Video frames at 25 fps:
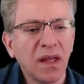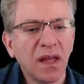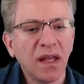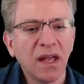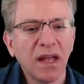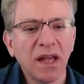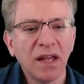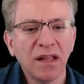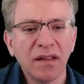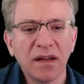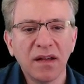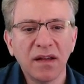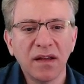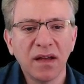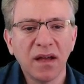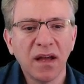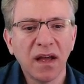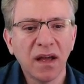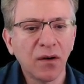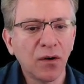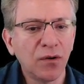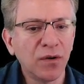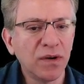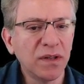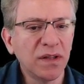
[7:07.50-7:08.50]
And
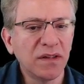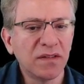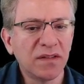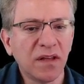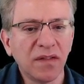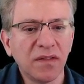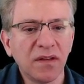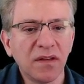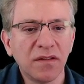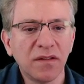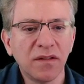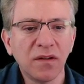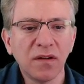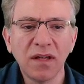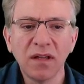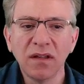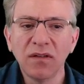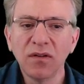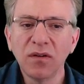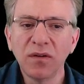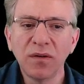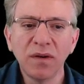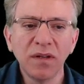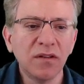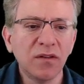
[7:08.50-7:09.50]
I already said this. You
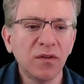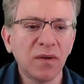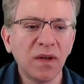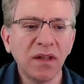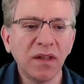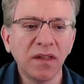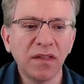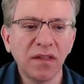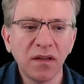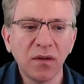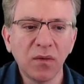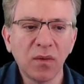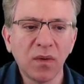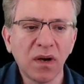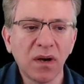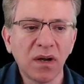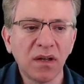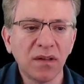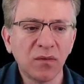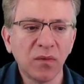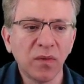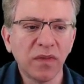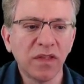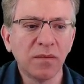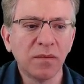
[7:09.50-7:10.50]
can already do anything you
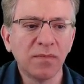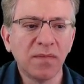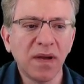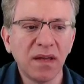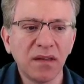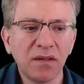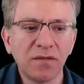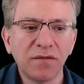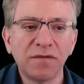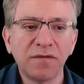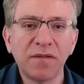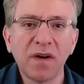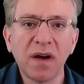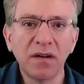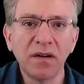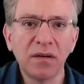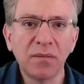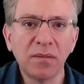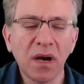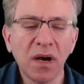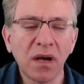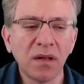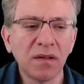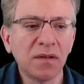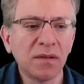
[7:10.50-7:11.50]
want with a base FHIR
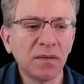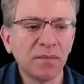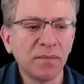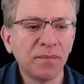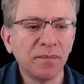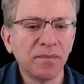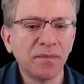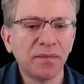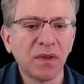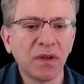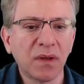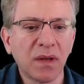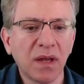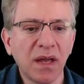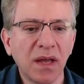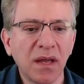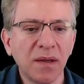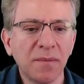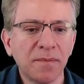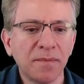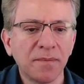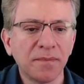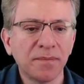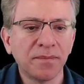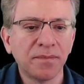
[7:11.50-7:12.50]
model. Okay.
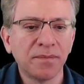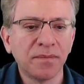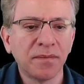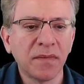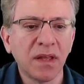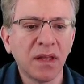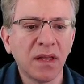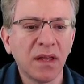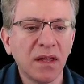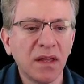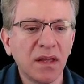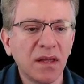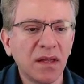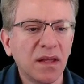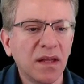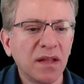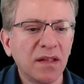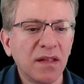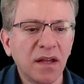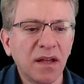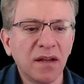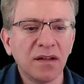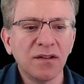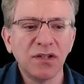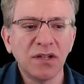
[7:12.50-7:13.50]

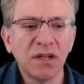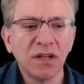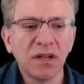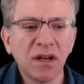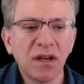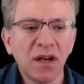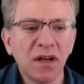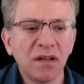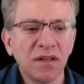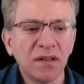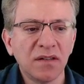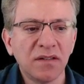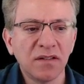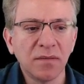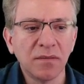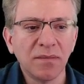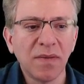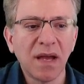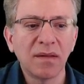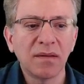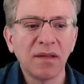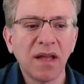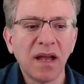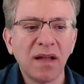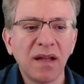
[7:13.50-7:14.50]
And IGN content's
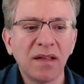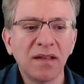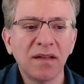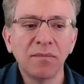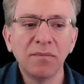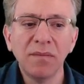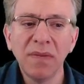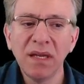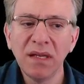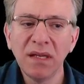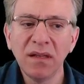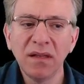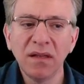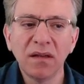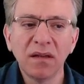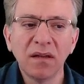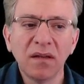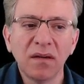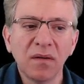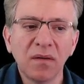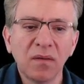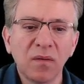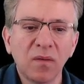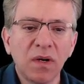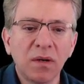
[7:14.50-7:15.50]
about adding
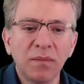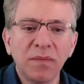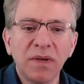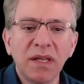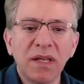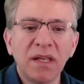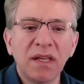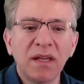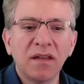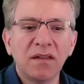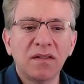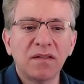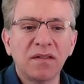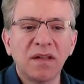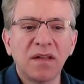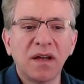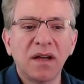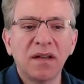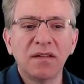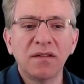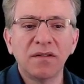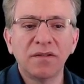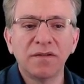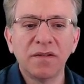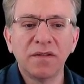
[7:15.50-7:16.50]
meaning where meaning is
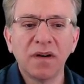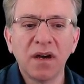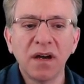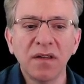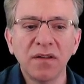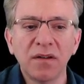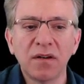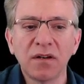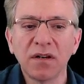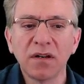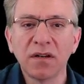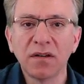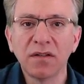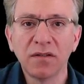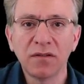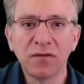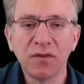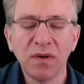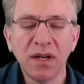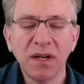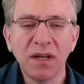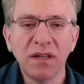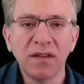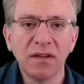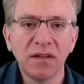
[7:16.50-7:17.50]
not defined or
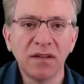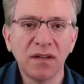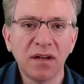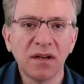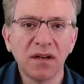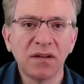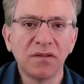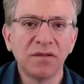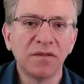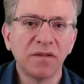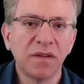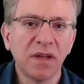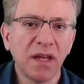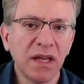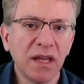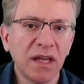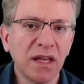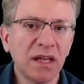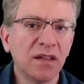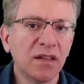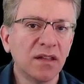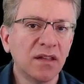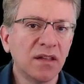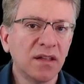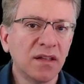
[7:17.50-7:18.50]
constrained enough
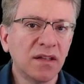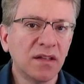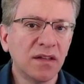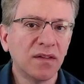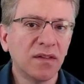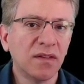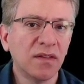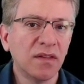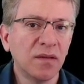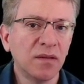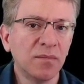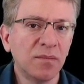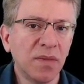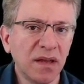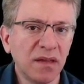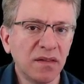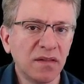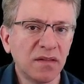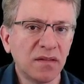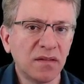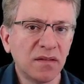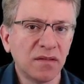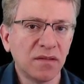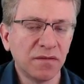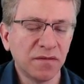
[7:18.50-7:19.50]
in the
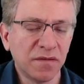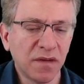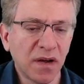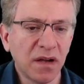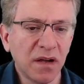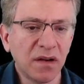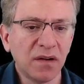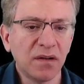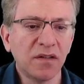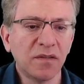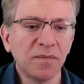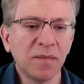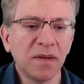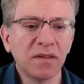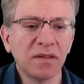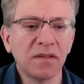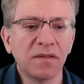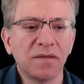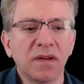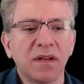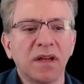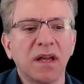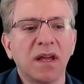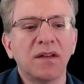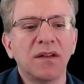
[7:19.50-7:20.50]
base FHIR
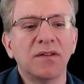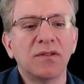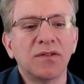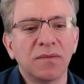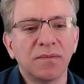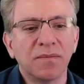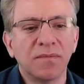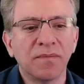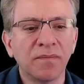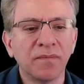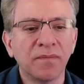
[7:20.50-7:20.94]
specification.